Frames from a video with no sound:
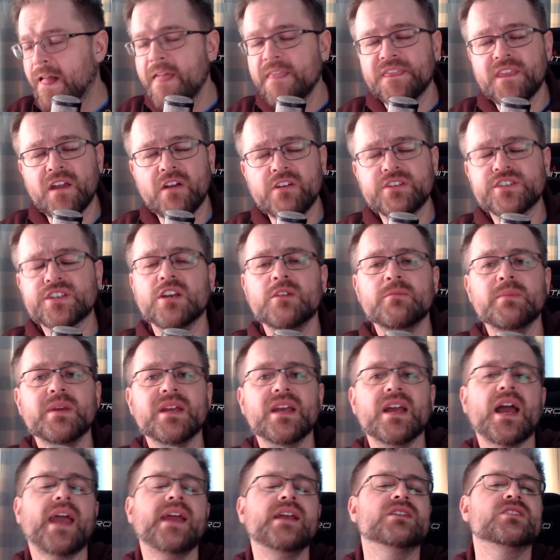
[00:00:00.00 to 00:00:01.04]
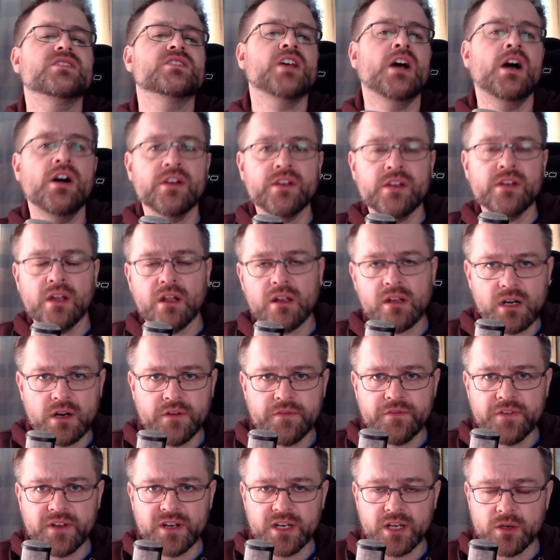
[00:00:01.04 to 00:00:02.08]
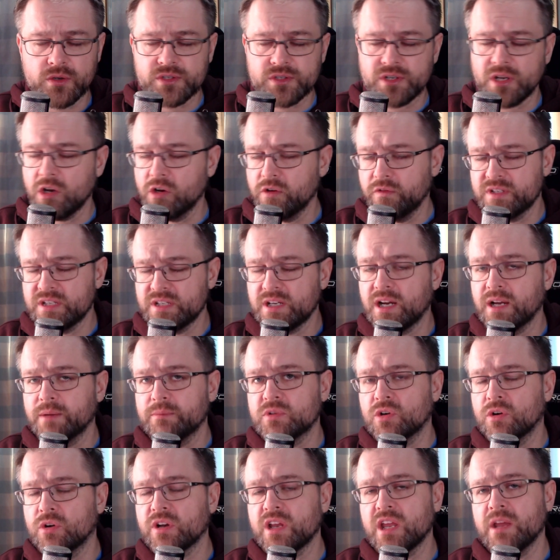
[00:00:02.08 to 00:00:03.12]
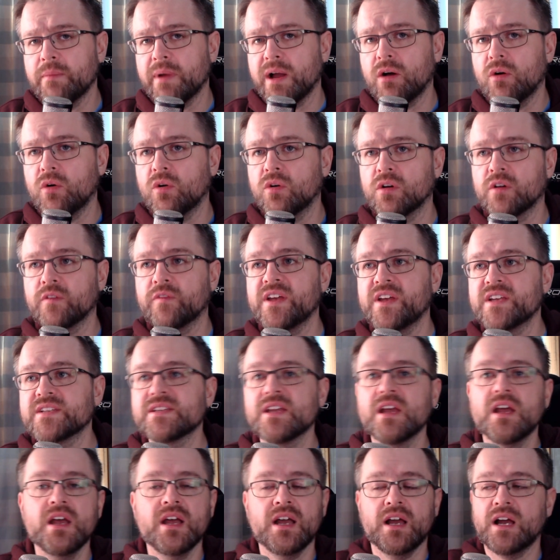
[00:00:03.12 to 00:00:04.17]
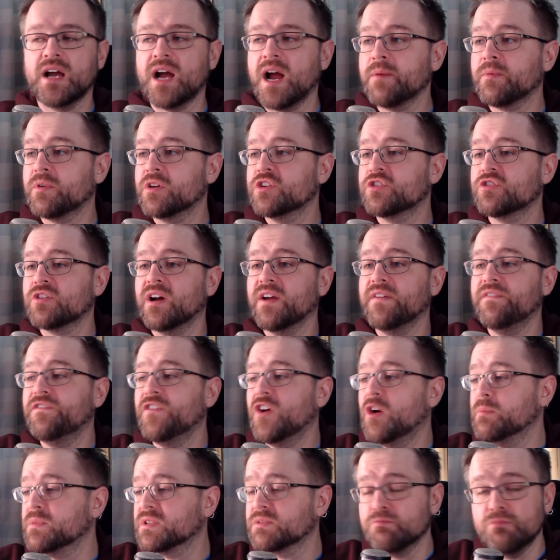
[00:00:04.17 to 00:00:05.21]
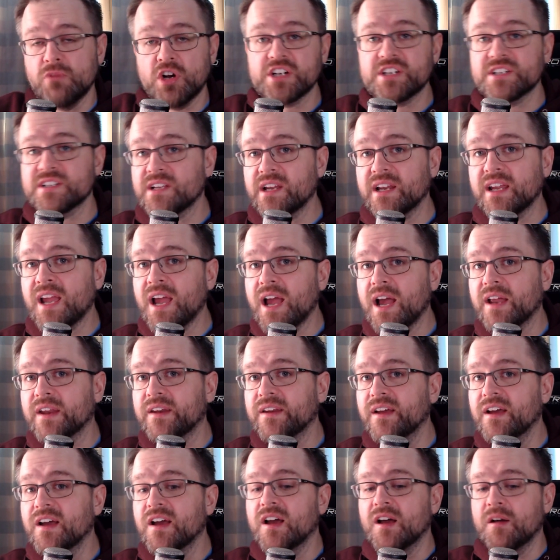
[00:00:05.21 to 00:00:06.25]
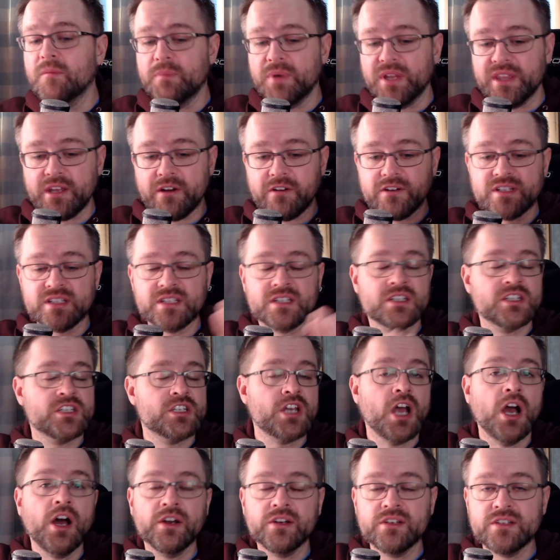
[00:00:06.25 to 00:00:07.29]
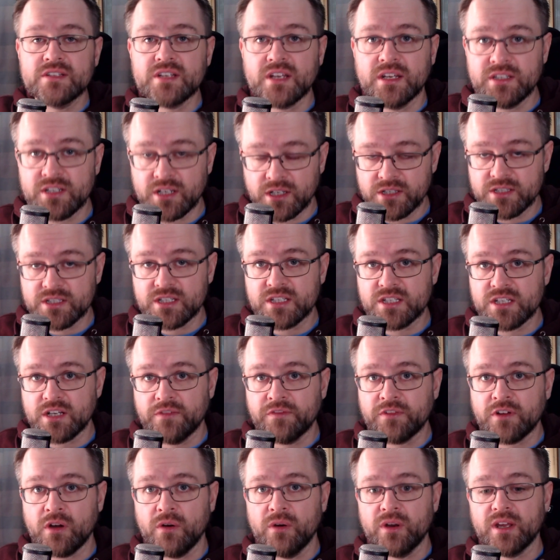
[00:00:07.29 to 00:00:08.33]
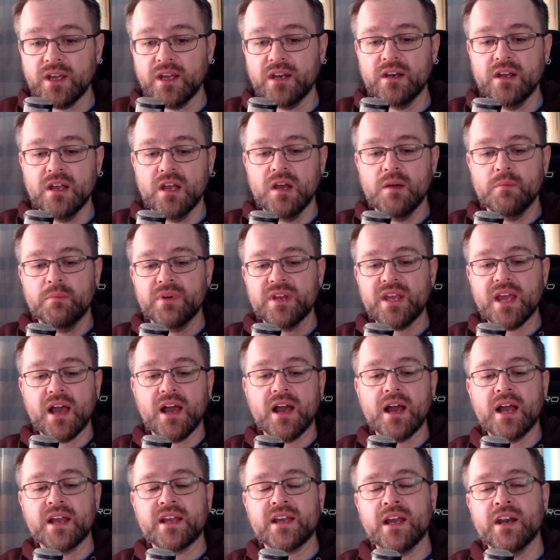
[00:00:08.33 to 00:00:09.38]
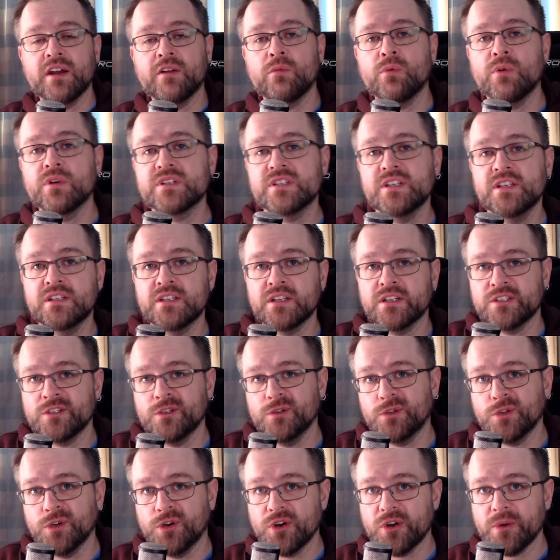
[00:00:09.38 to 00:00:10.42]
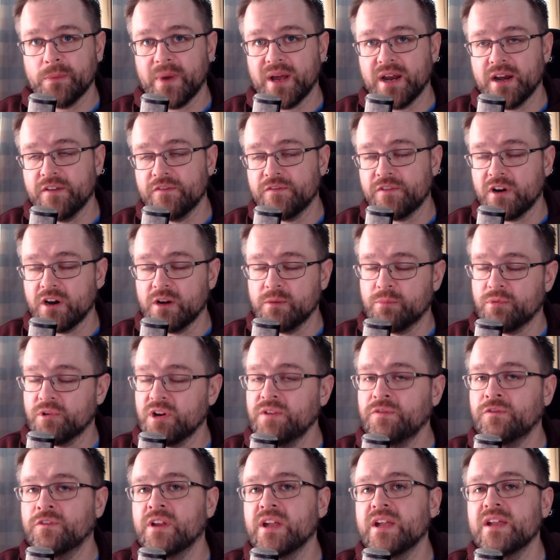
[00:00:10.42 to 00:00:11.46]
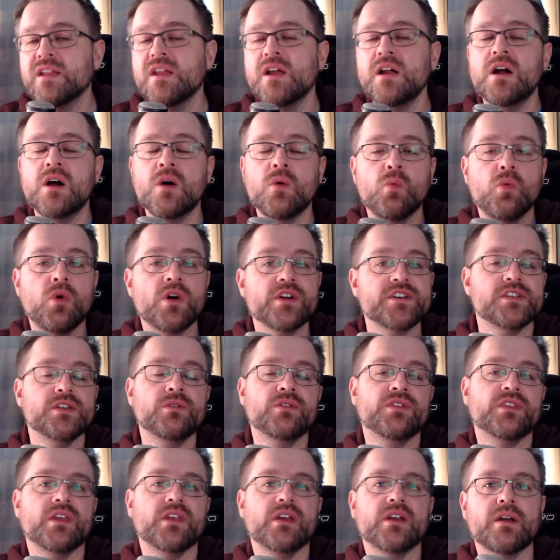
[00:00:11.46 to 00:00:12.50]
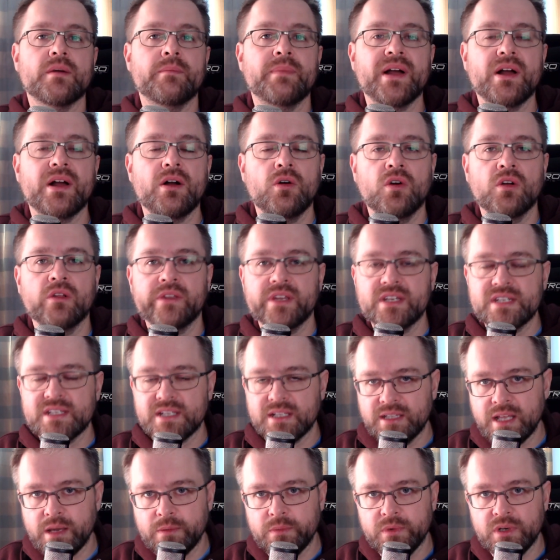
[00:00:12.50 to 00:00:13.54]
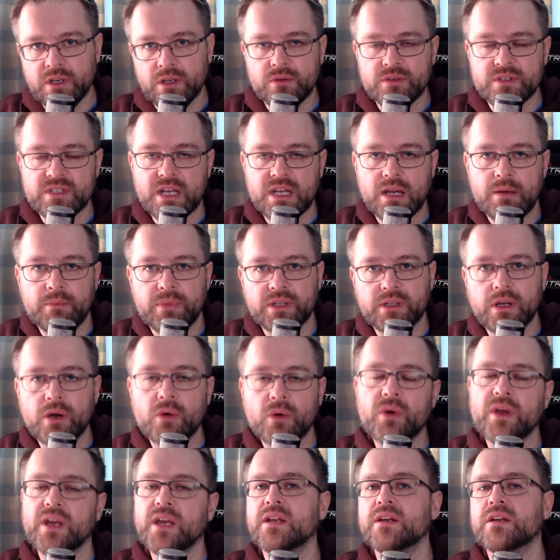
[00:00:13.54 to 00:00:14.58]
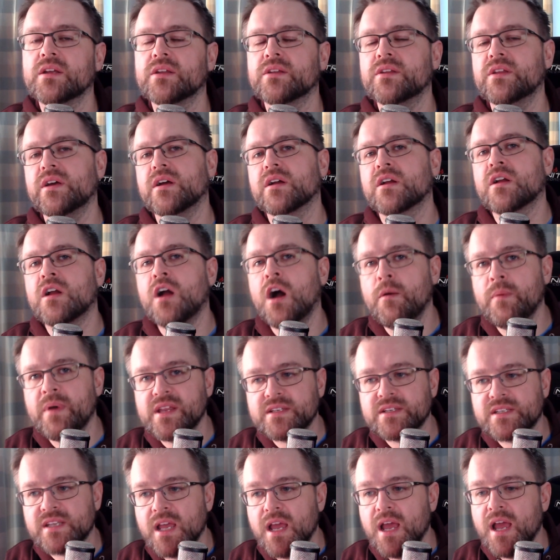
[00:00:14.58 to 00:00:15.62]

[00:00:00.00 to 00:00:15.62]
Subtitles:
There's going to be a ton of videos over time talking about all of this. I'm going to try and film as much as I can, but there is tons and tons of stuff going in. But yeah, I kind of wanted to talk about it very briefly. What do you think about all this? Let me know down below in the comments.